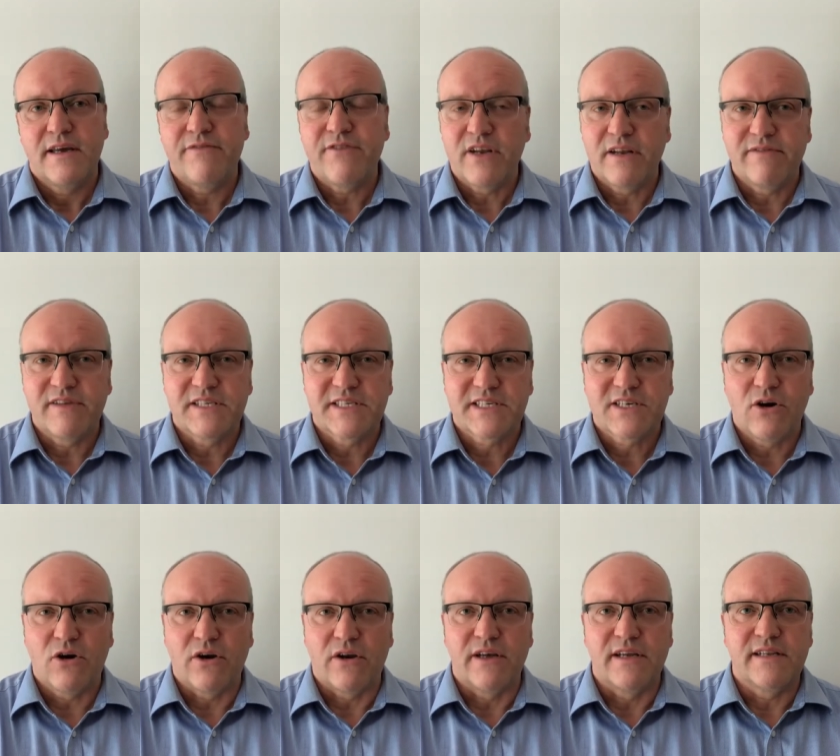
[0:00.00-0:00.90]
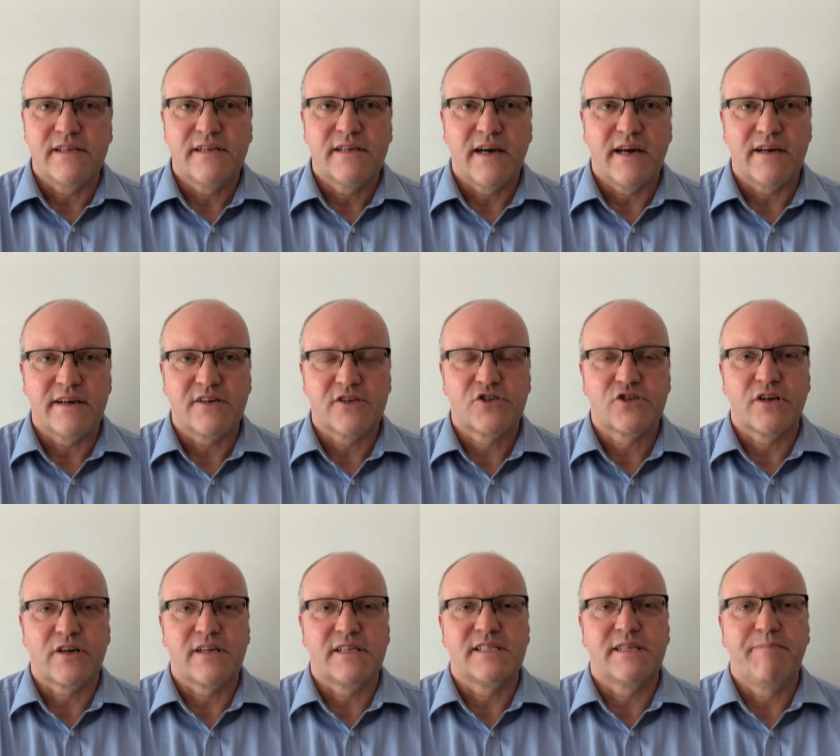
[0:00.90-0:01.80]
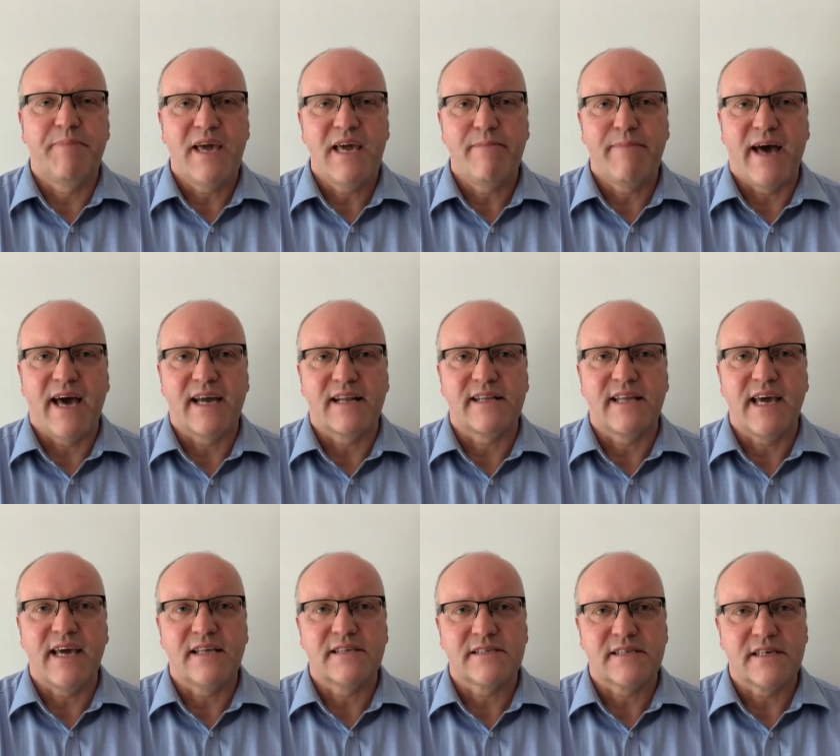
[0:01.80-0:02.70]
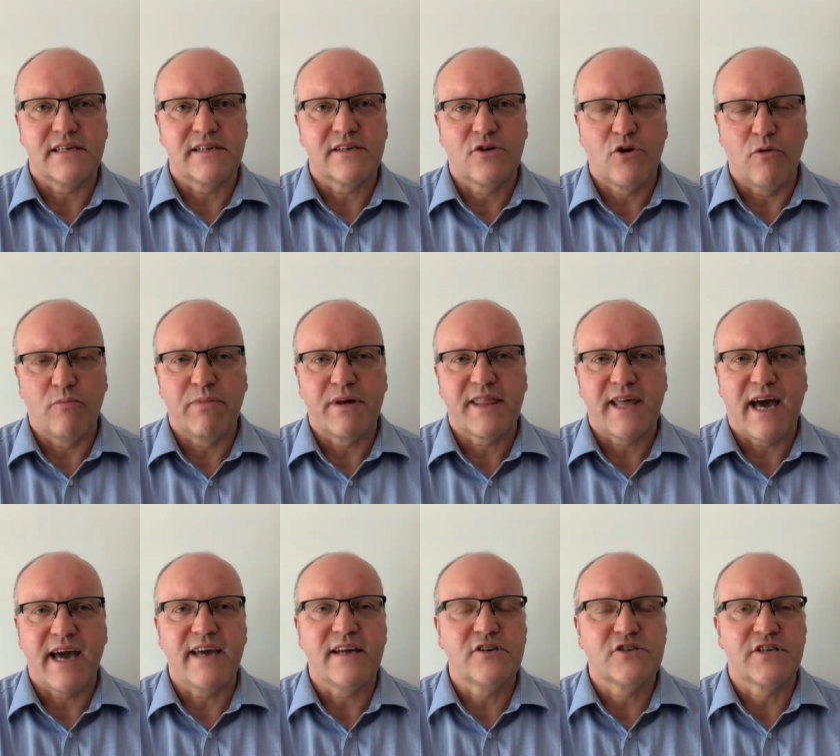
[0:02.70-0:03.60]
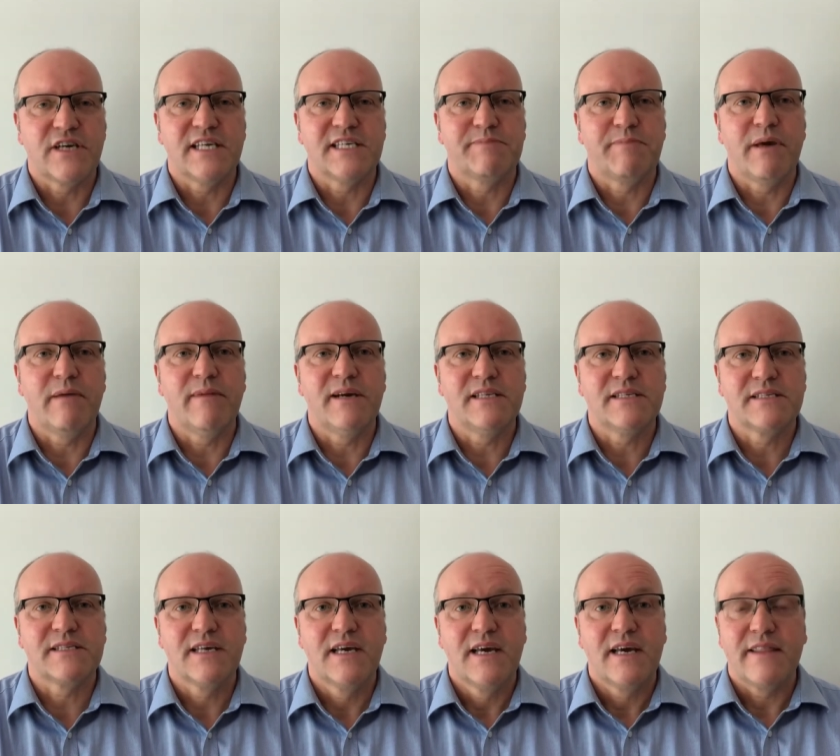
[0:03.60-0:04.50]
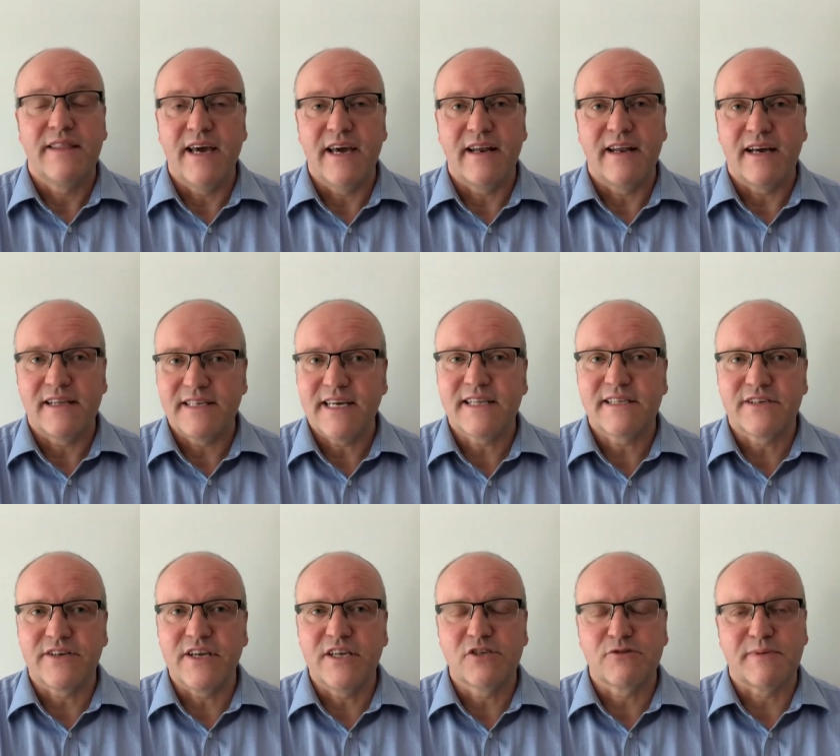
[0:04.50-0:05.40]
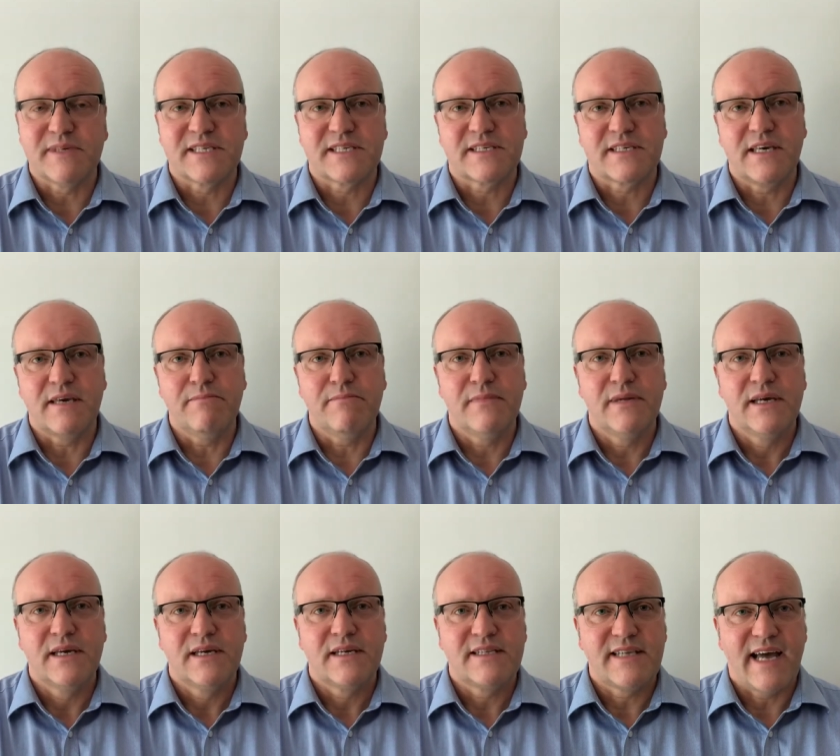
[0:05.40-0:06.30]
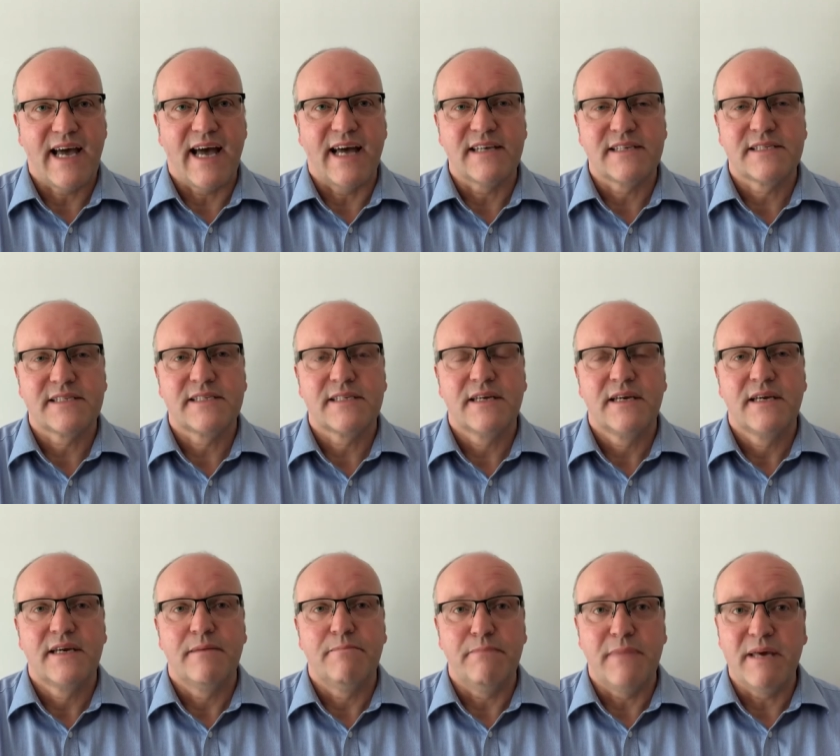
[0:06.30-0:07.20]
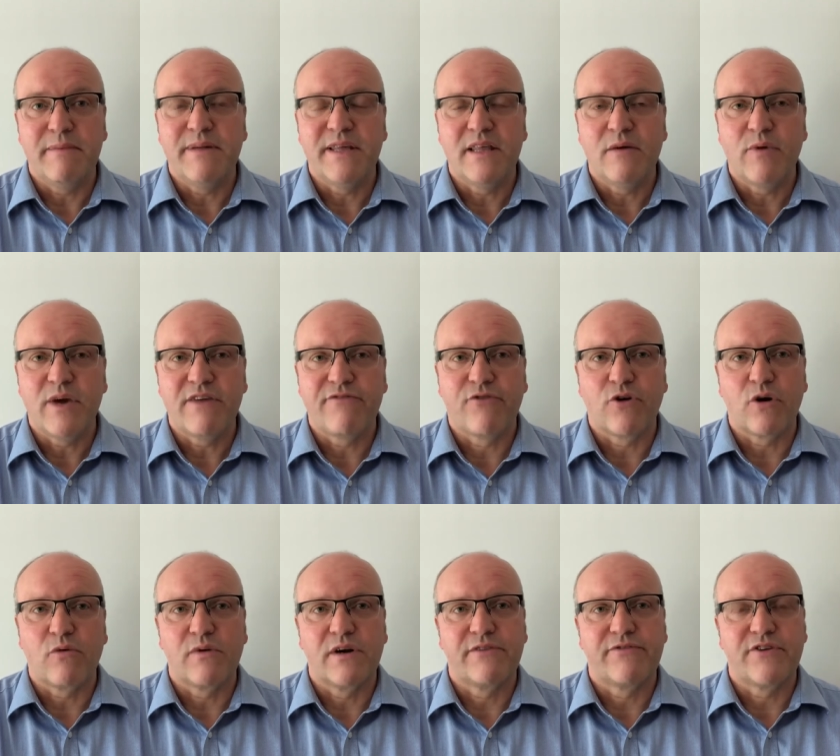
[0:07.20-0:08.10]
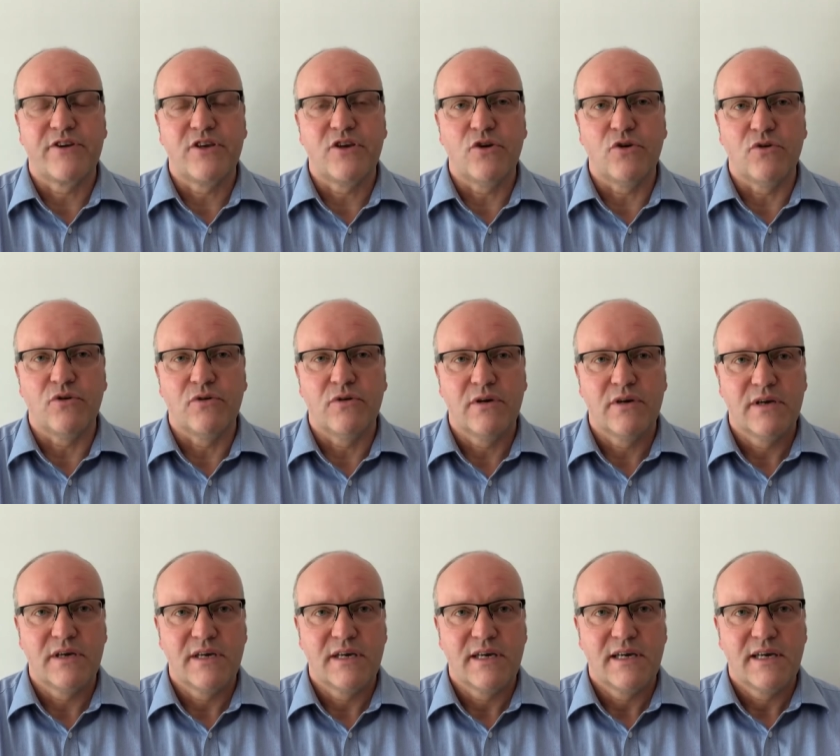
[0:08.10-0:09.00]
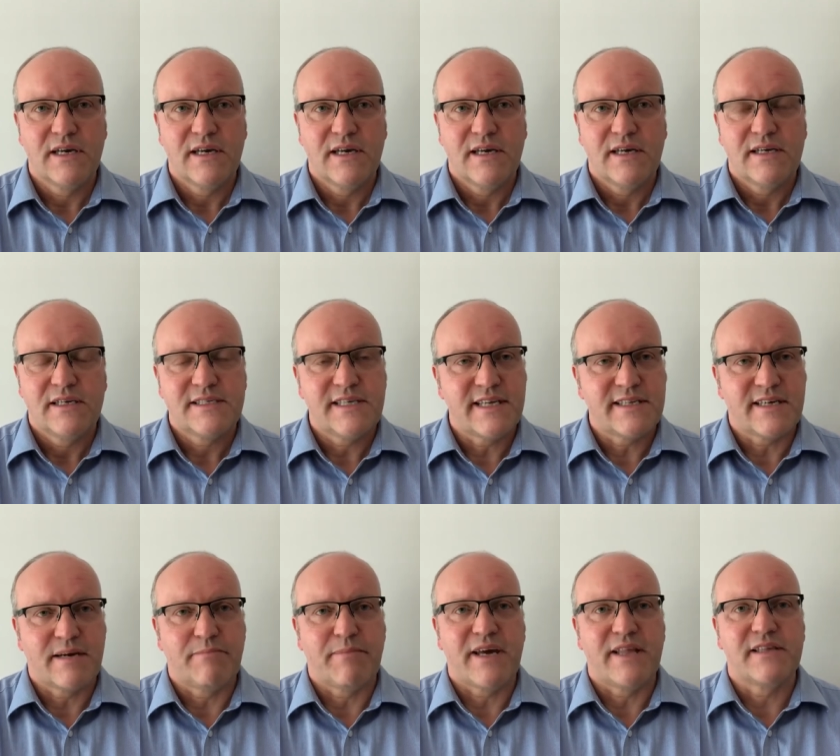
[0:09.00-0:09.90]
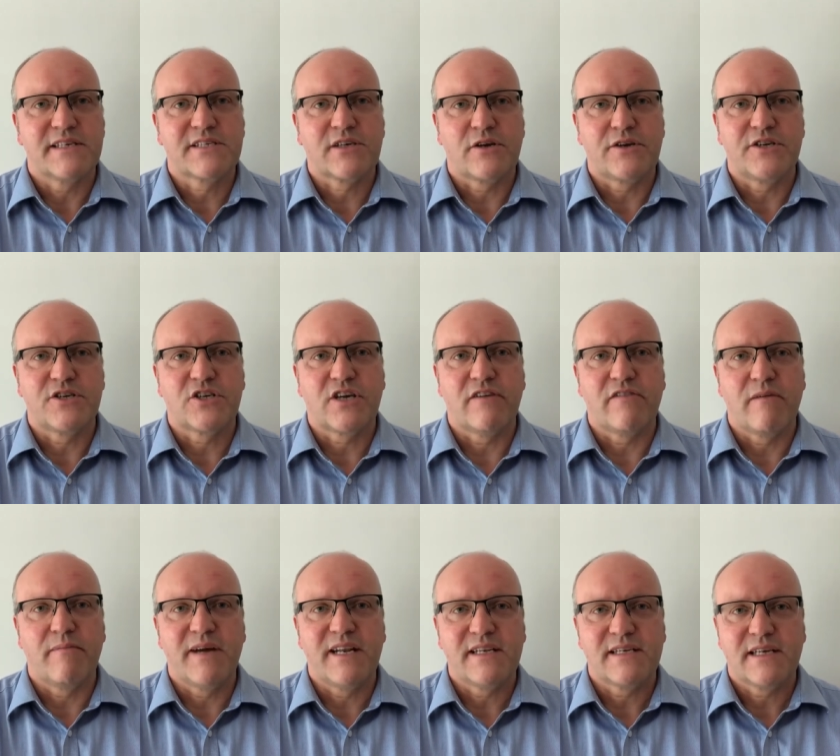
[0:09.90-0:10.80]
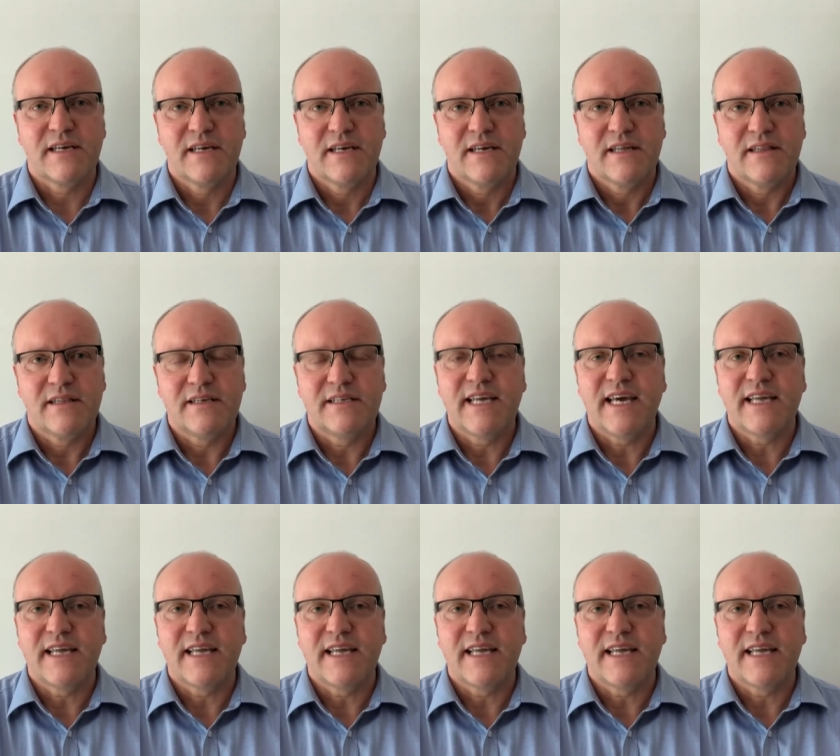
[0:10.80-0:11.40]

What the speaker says: If you live in Scotland and are struggling to pay back debts and cope with high interest payments, then a debt arrangement scheme, DAS, may be the way forward for you. Set up by the Scottish Government, the